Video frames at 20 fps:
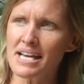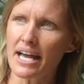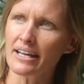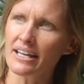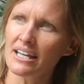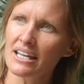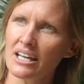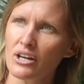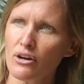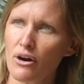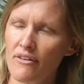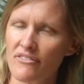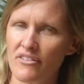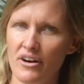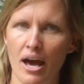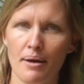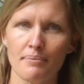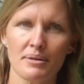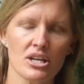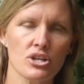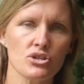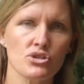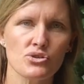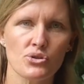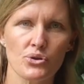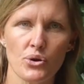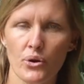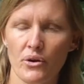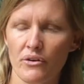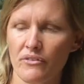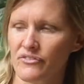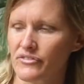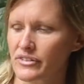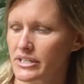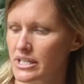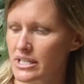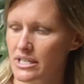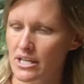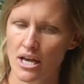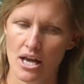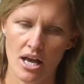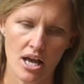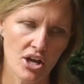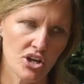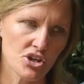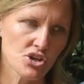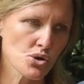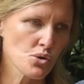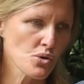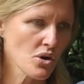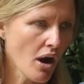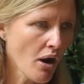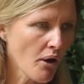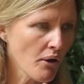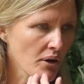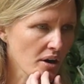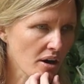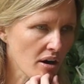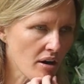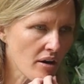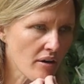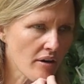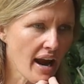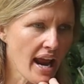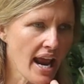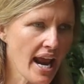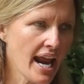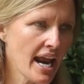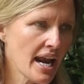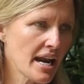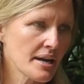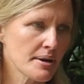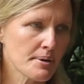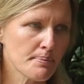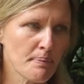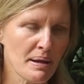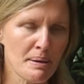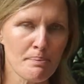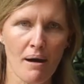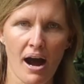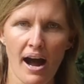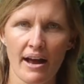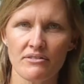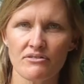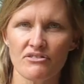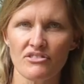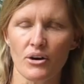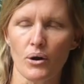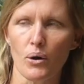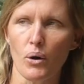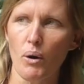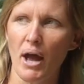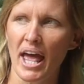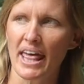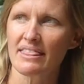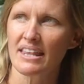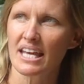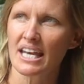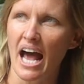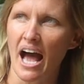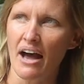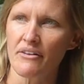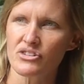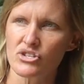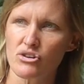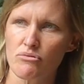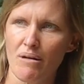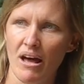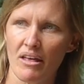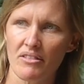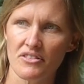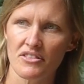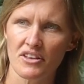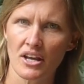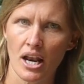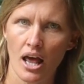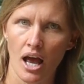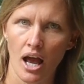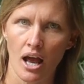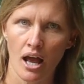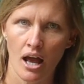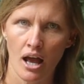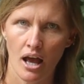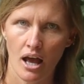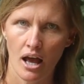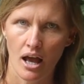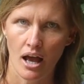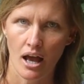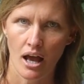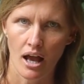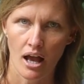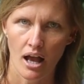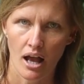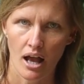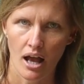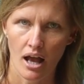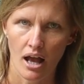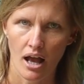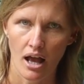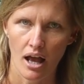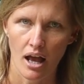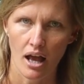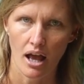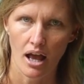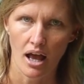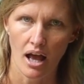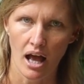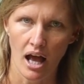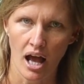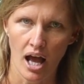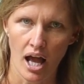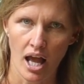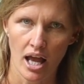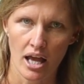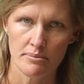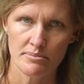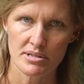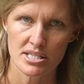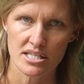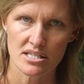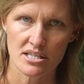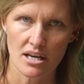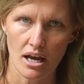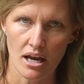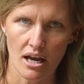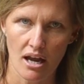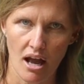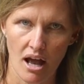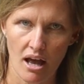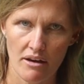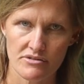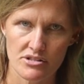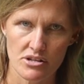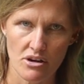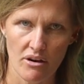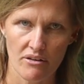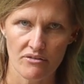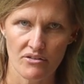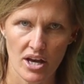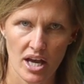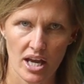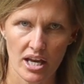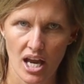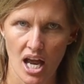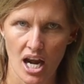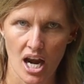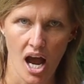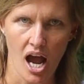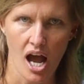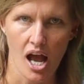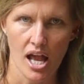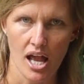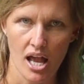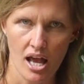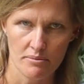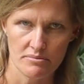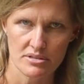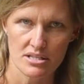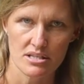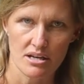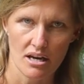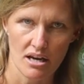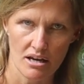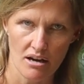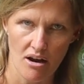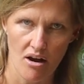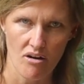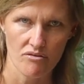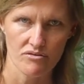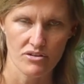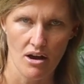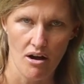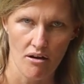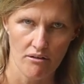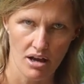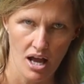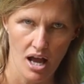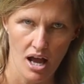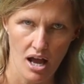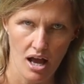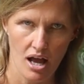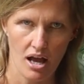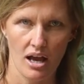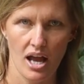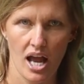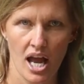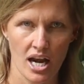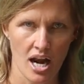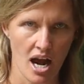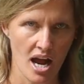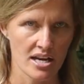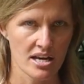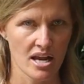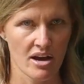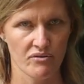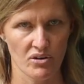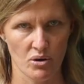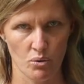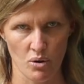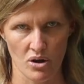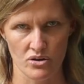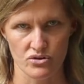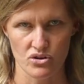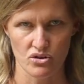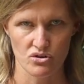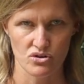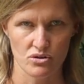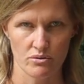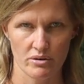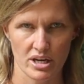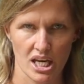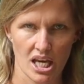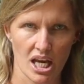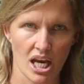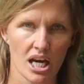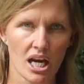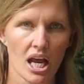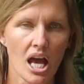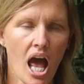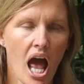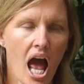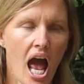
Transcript: taking a year off and I'm going to surf and do yoga and be mindful, and then after a month they're like, I am sick of surfing and I am sick of yoga and I never want to do it again.